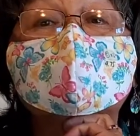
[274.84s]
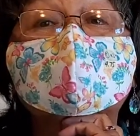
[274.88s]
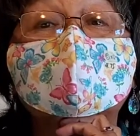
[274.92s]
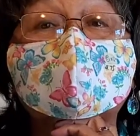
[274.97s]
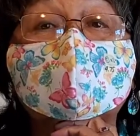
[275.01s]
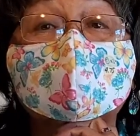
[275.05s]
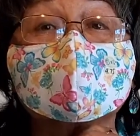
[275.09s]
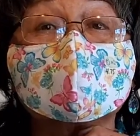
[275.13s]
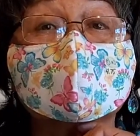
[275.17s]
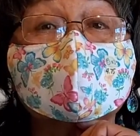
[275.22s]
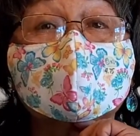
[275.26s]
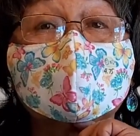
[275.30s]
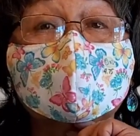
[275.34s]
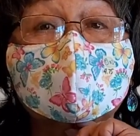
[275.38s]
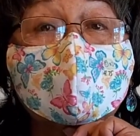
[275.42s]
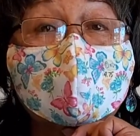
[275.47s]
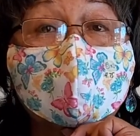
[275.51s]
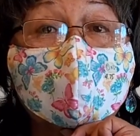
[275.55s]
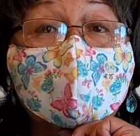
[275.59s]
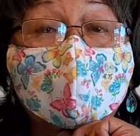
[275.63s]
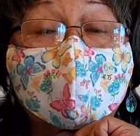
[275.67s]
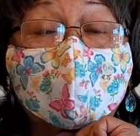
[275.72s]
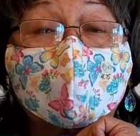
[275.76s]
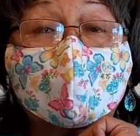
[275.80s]
to steam up
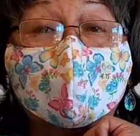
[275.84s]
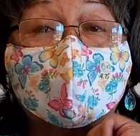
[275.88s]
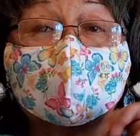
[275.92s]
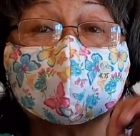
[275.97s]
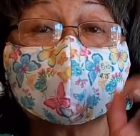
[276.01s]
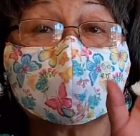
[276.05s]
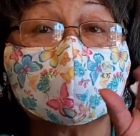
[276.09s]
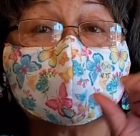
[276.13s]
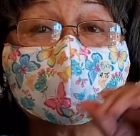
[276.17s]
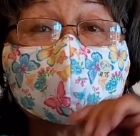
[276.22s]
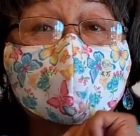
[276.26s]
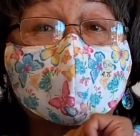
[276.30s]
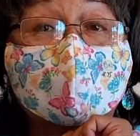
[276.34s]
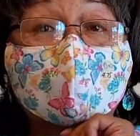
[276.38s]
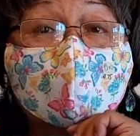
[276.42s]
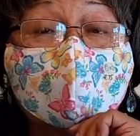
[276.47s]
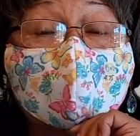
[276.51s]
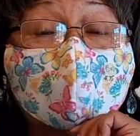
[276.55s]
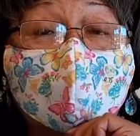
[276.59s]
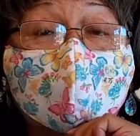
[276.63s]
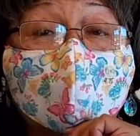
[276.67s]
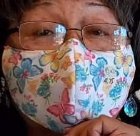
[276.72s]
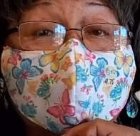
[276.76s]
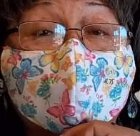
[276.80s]
on my glasses, and I didn't
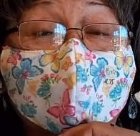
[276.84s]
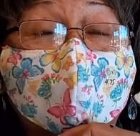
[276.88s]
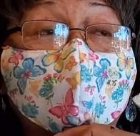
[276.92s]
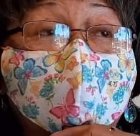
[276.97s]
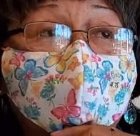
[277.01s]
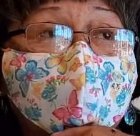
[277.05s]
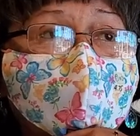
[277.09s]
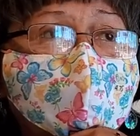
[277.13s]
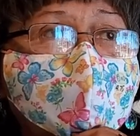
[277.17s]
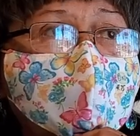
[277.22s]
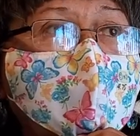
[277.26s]
like that.